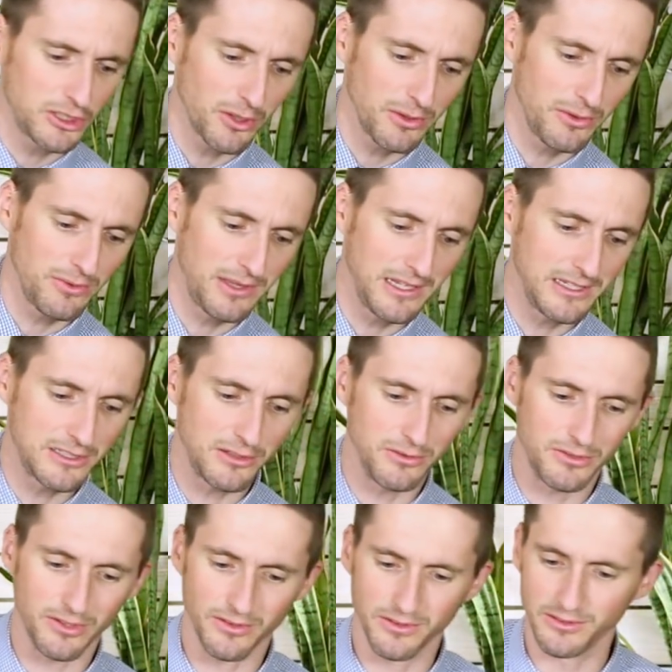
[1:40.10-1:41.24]
show you these
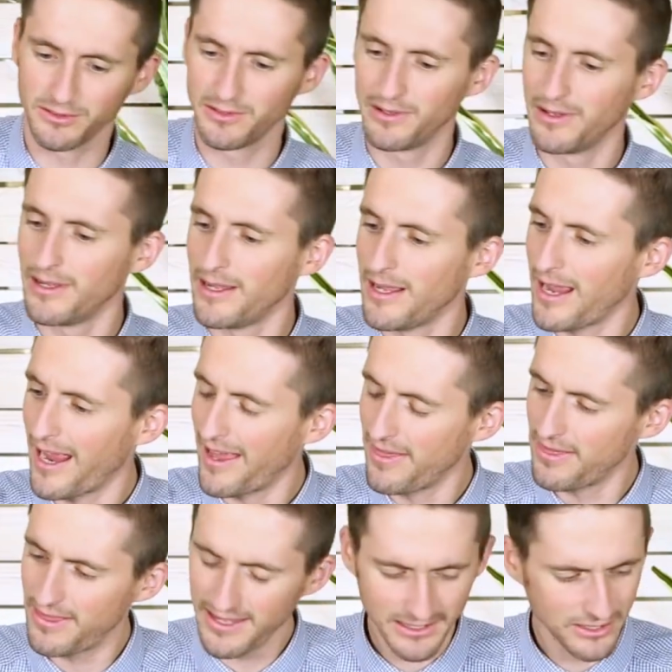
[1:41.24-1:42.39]
two turtles.
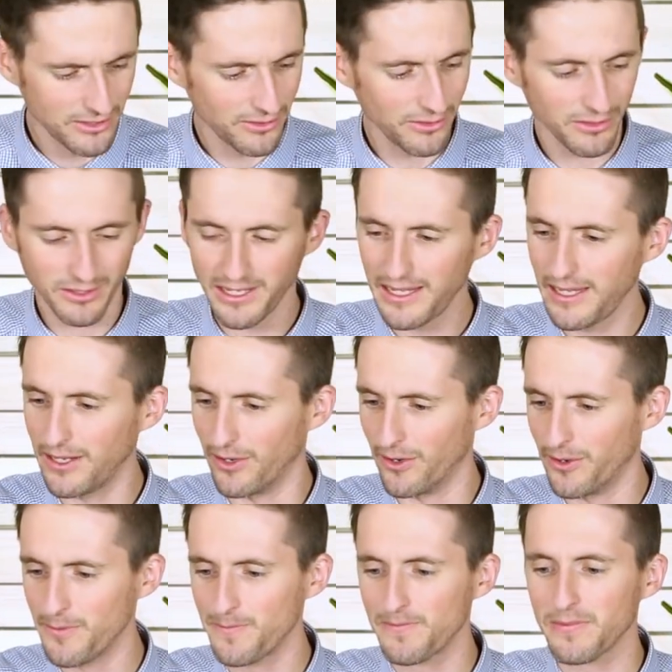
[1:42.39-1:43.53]
And this turtle here